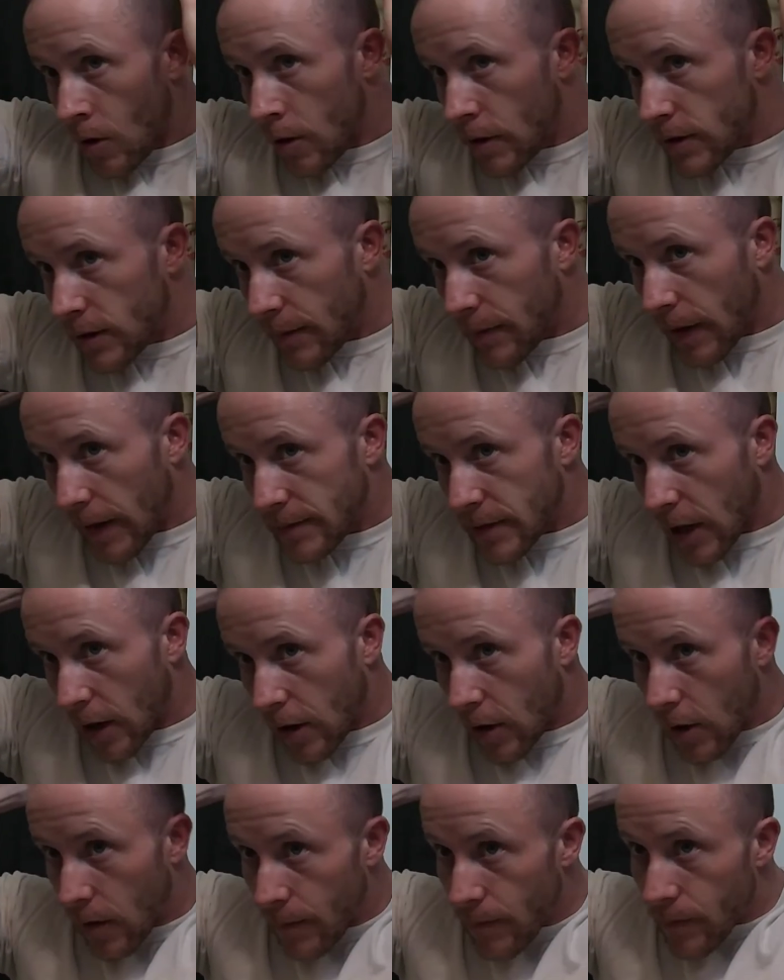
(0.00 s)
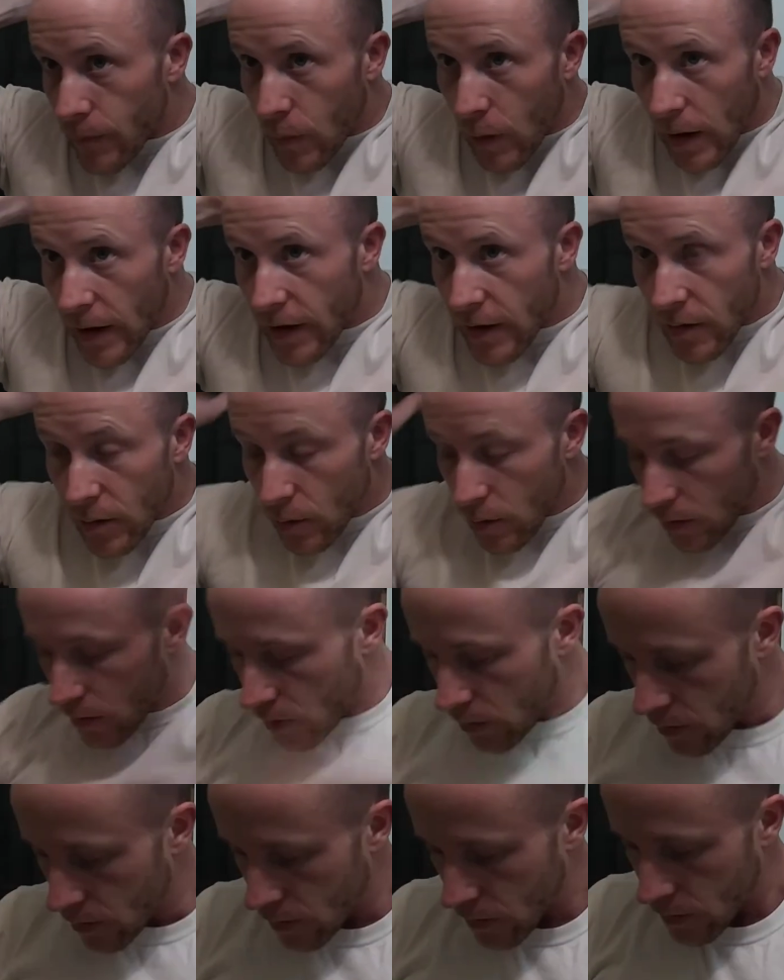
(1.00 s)
Sometimes I hum while I do
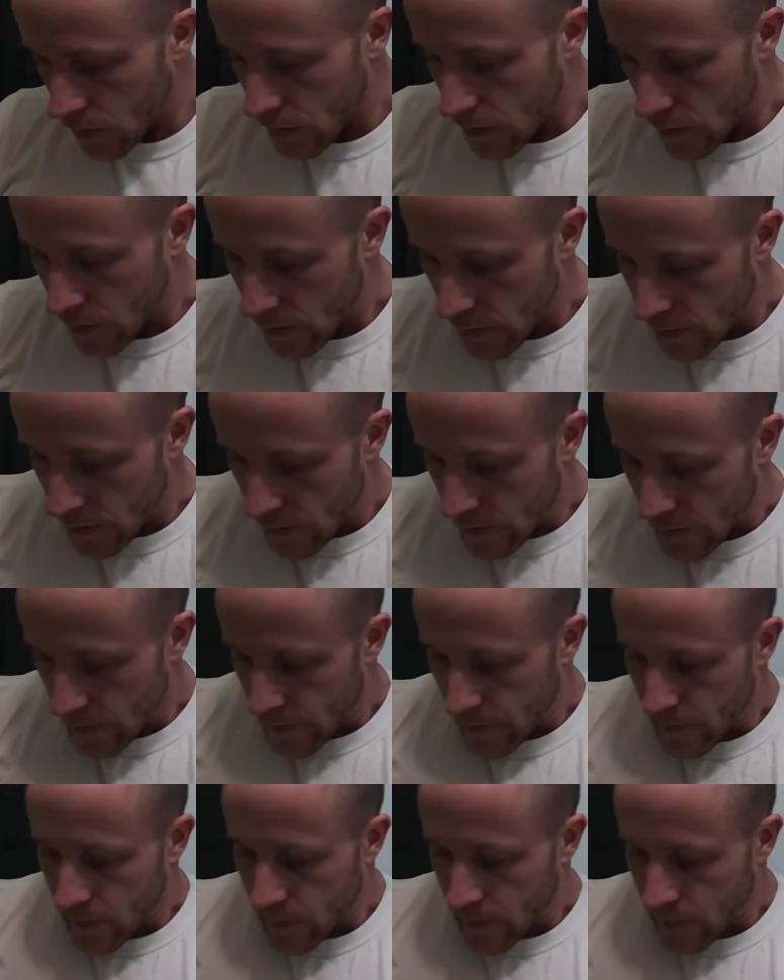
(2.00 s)
it.